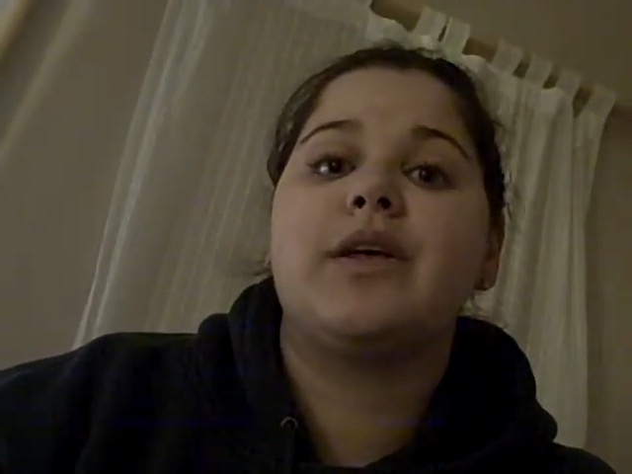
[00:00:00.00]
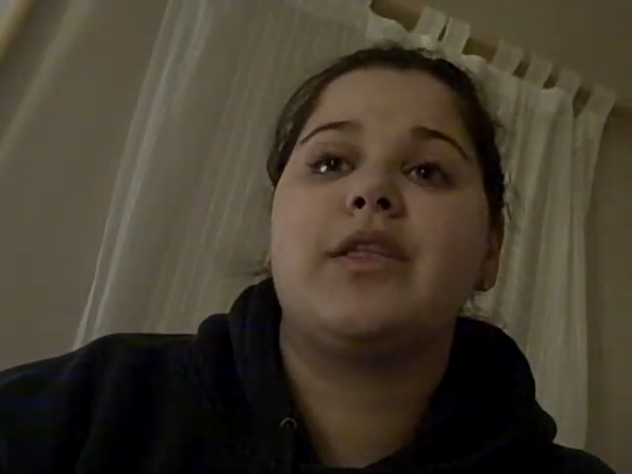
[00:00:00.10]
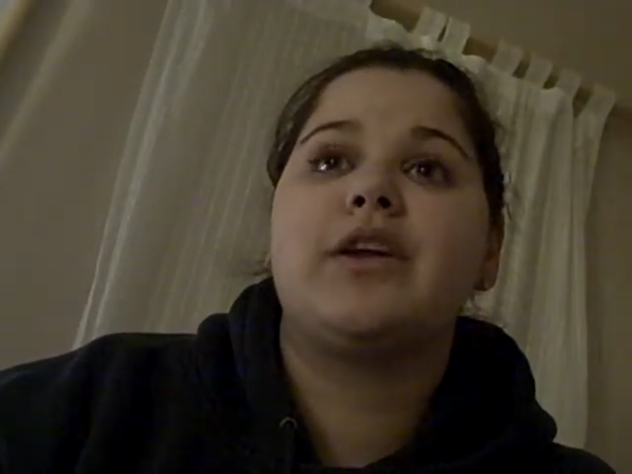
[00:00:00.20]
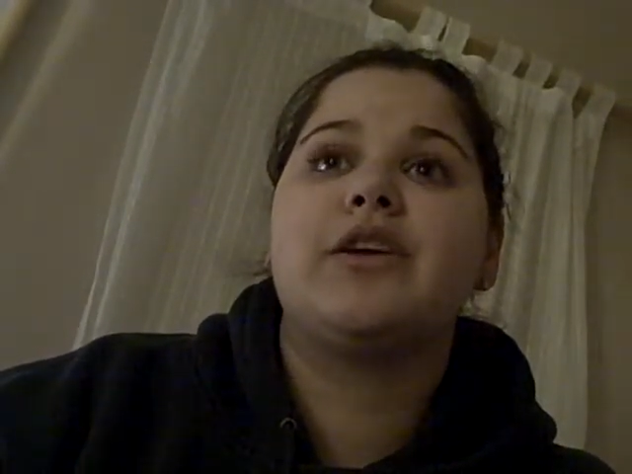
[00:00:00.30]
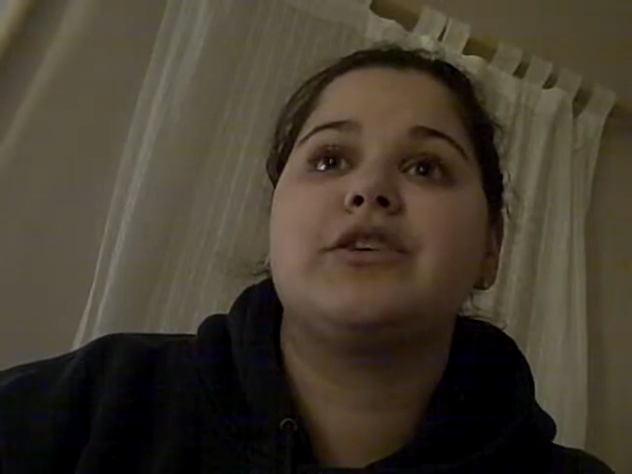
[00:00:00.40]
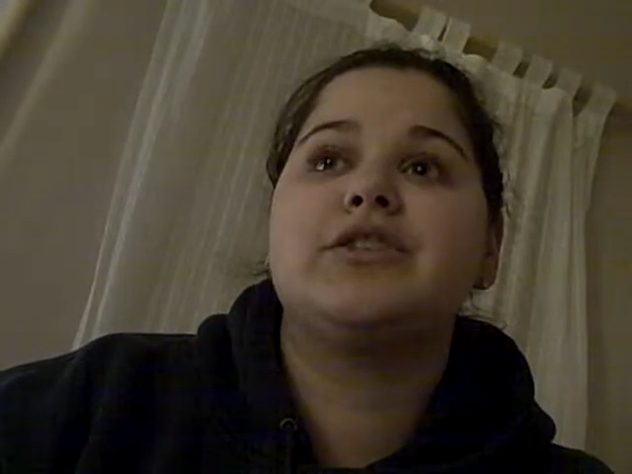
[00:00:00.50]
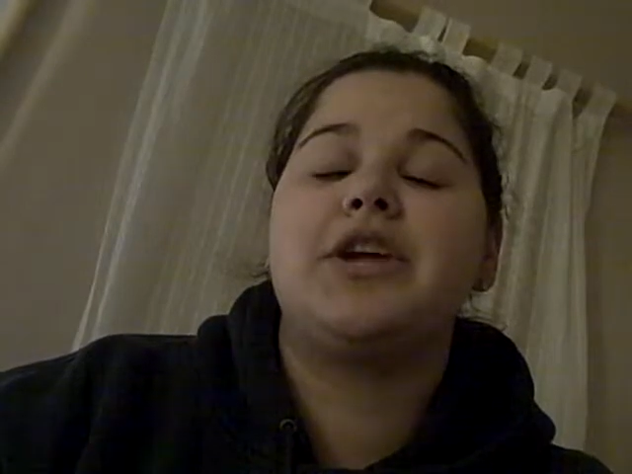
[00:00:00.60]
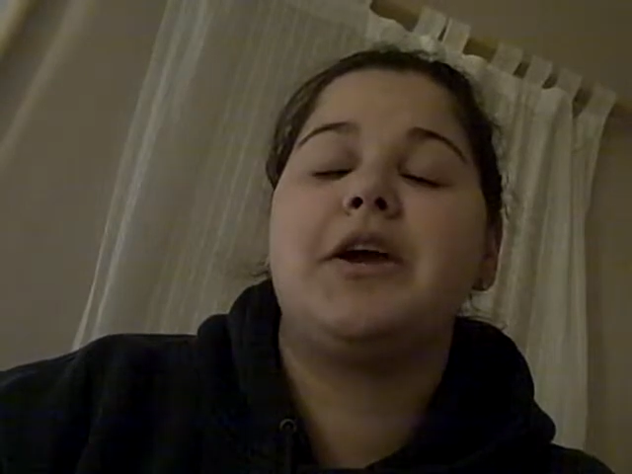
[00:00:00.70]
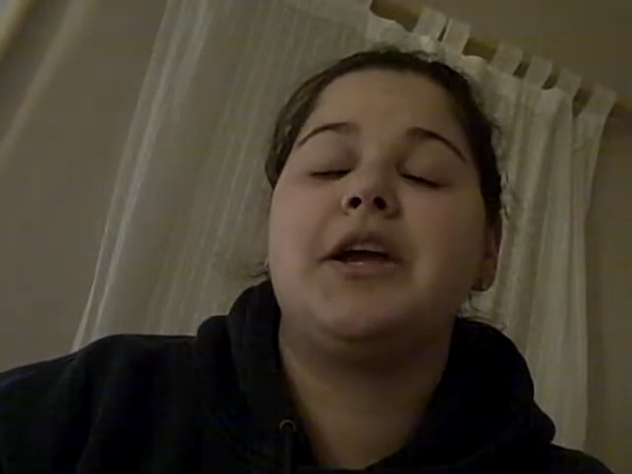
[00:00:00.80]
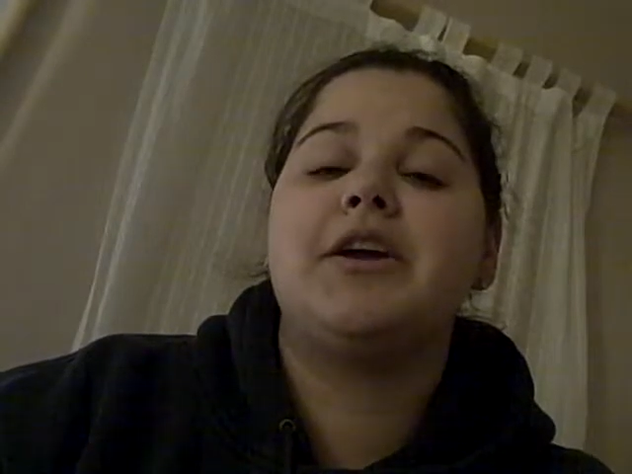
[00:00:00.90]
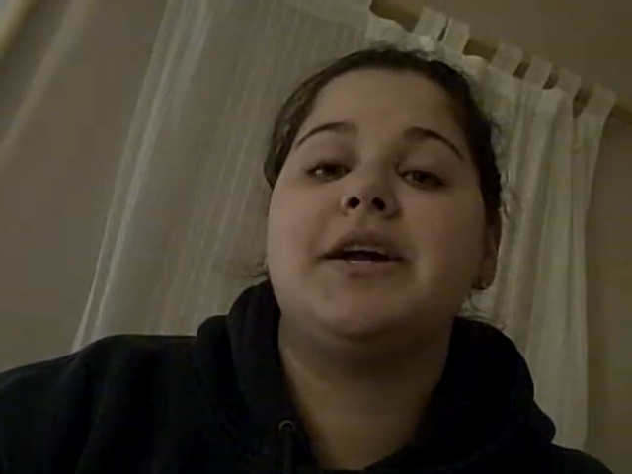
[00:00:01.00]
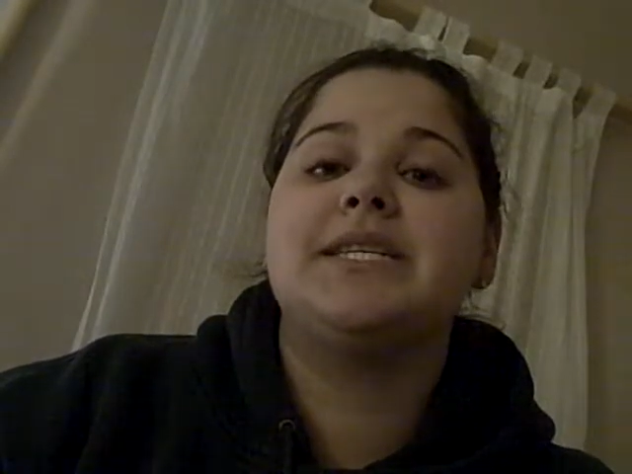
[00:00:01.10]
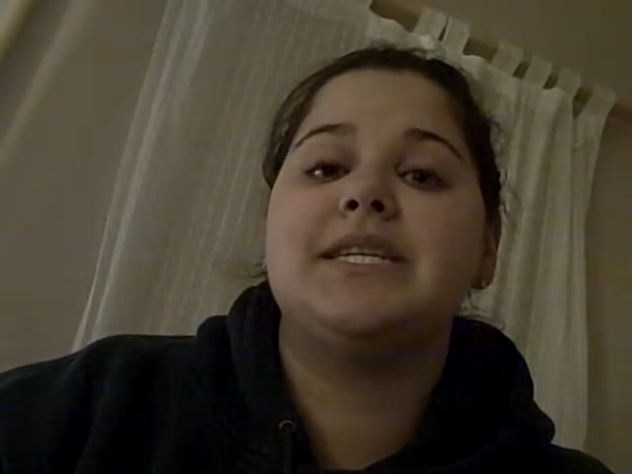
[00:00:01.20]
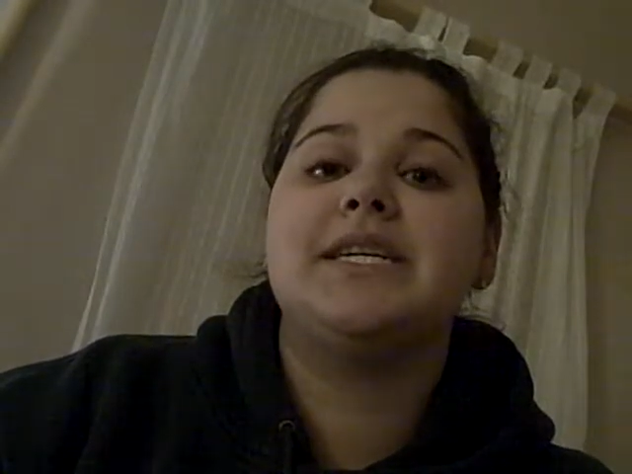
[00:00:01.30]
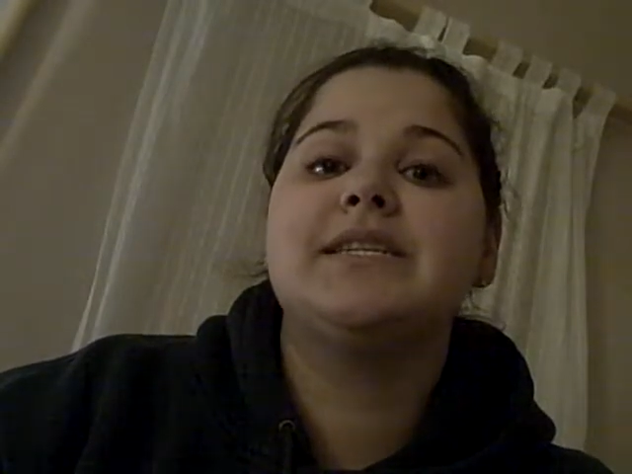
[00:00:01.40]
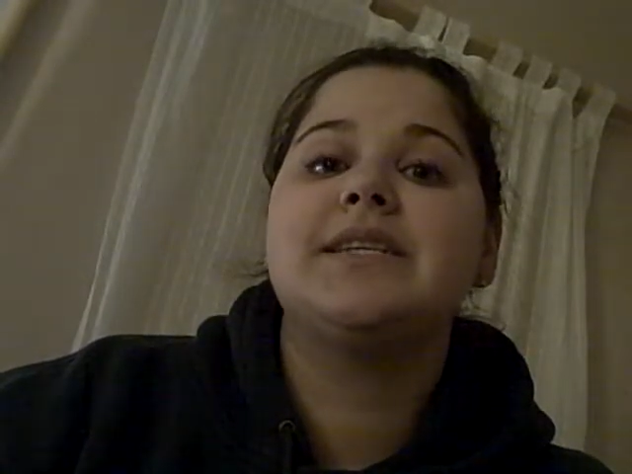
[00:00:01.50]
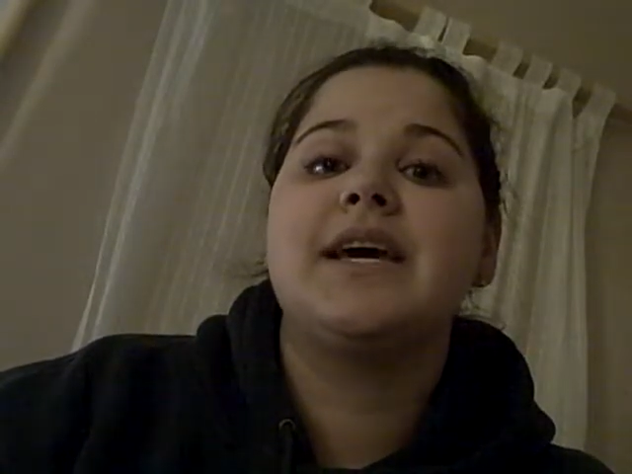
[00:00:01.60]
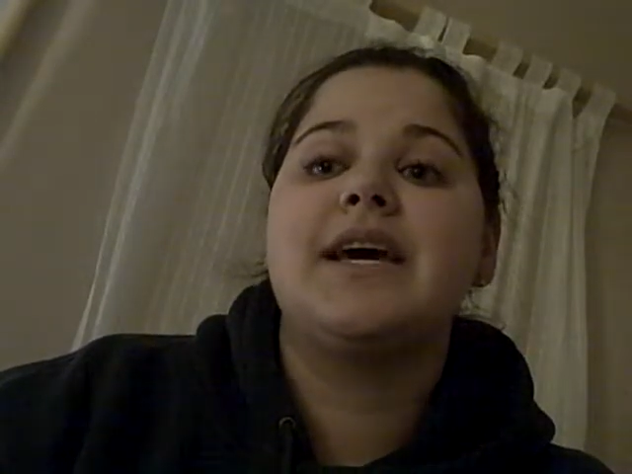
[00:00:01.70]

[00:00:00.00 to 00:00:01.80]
I think you're sharing your ideas,